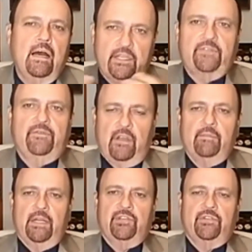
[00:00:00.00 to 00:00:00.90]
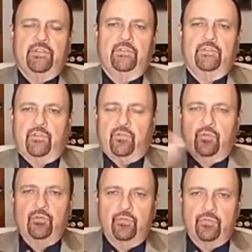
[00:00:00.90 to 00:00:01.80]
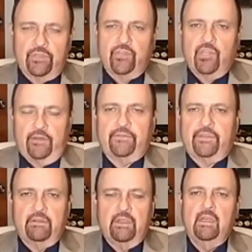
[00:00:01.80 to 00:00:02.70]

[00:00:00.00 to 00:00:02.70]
us very much, the crew, the shift.